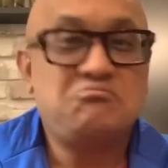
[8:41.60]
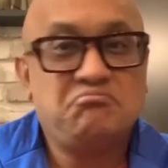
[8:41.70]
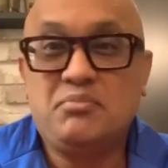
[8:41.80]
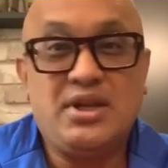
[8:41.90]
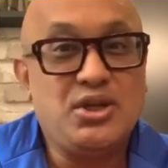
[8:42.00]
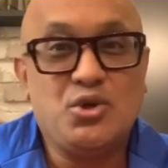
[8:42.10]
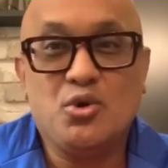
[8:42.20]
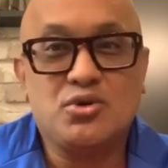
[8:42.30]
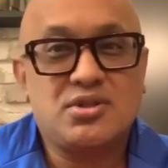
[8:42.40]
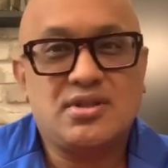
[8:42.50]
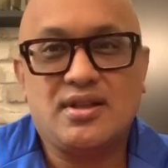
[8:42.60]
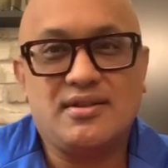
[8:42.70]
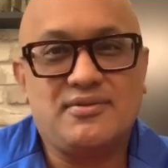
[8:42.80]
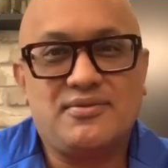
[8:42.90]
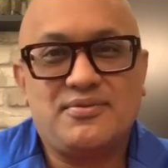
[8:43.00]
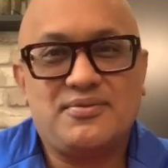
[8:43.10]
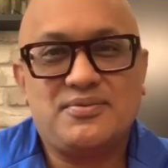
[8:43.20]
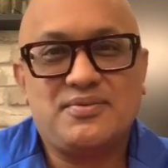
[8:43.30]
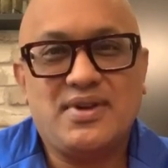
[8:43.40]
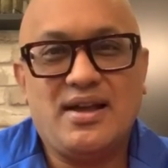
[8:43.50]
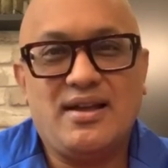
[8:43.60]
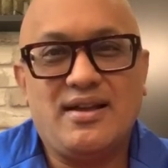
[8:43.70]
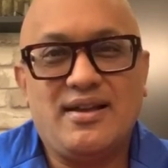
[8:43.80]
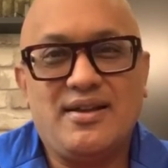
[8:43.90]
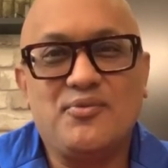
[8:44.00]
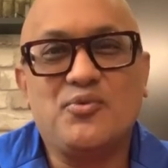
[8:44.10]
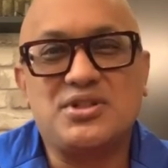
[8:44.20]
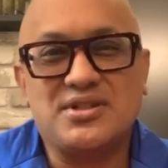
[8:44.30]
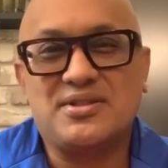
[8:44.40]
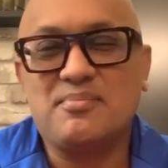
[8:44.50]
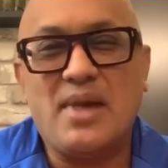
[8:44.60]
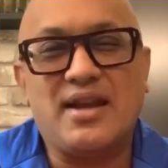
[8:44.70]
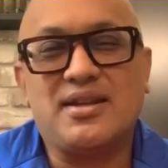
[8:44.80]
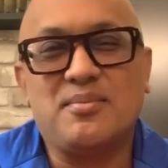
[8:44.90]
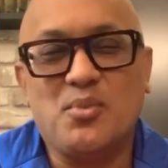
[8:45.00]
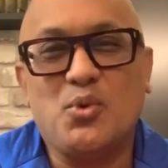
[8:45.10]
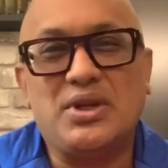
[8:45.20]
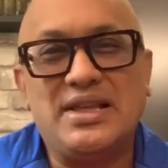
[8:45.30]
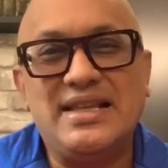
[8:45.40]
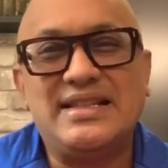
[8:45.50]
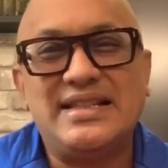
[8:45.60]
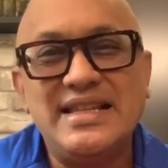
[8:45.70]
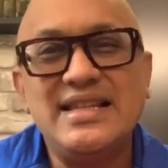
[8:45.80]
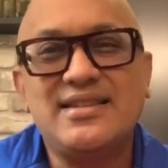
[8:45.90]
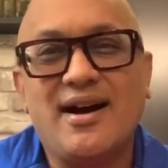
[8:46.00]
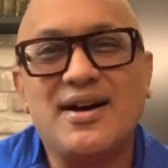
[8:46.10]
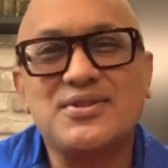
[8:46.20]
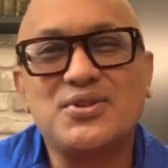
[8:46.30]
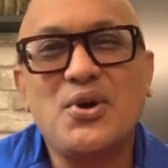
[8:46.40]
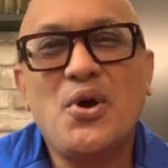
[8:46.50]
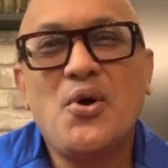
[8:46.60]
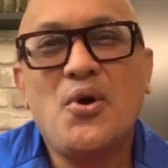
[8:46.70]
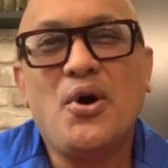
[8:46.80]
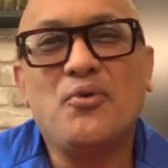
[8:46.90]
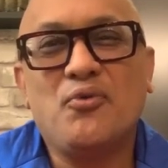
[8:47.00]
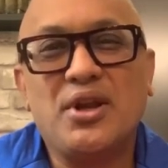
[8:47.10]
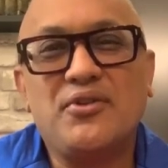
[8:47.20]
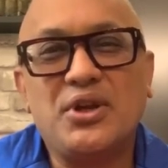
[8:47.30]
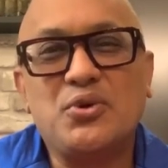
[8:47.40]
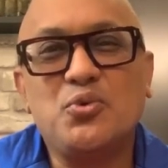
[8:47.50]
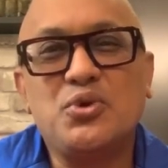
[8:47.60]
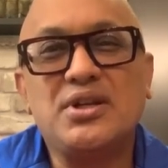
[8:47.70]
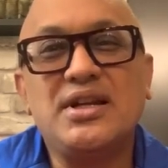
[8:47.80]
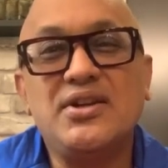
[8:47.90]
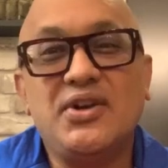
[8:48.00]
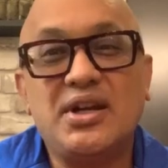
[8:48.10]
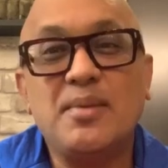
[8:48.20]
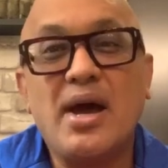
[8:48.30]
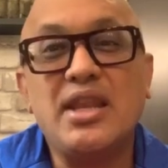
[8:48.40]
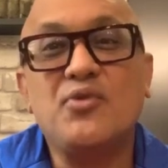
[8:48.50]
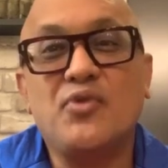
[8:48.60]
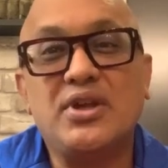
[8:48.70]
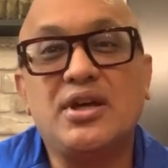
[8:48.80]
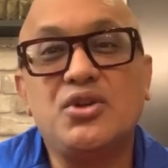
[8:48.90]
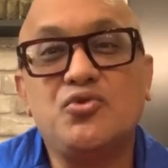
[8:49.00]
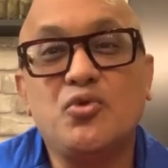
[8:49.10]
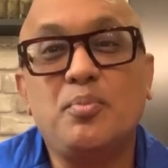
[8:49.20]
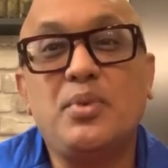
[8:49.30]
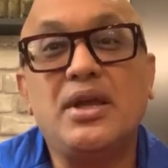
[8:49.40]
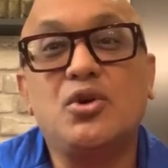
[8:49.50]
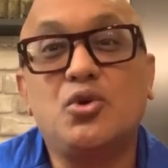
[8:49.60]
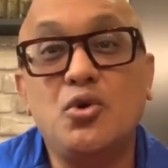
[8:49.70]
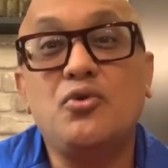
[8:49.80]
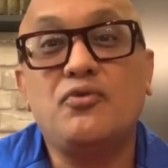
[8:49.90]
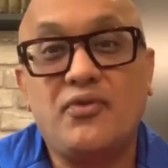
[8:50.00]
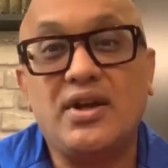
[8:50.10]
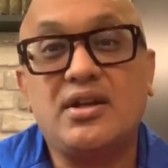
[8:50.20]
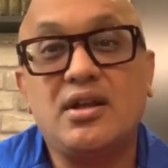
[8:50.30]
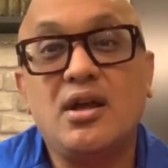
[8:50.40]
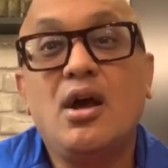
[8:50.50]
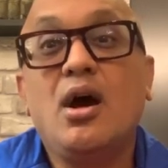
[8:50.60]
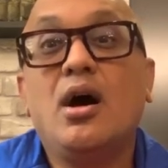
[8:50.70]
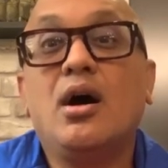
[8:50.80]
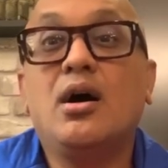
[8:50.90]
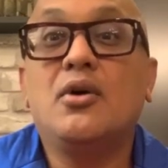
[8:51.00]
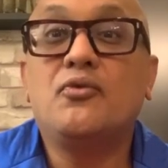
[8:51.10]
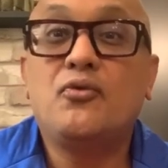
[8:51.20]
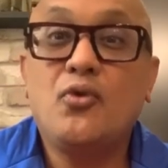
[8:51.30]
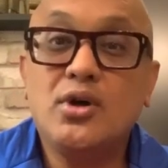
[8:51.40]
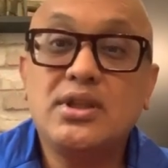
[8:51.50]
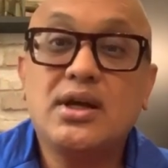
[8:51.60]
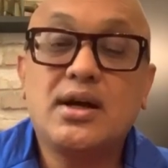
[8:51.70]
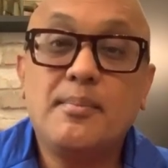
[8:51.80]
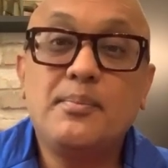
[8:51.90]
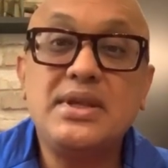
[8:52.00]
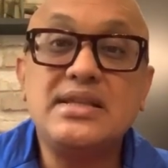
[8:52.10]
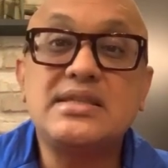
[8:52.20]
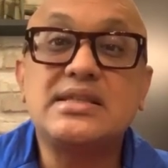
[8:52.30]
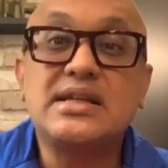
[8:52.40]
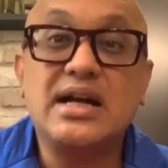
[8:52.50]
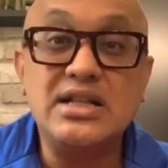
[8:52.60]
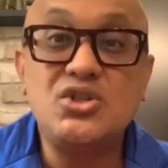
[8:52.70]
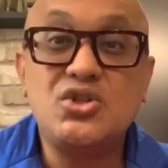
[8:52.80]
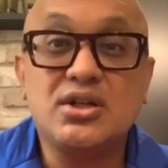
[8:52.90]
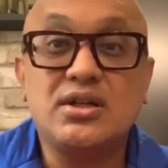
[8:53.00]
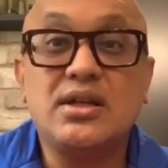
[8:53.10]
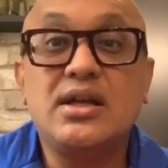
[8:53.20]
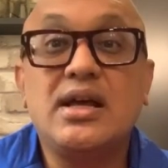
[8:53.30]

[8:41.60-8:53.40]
Be yourself, which is matter mode. A key task for a recruiter in determining whether you would be a good fit for the company's culture.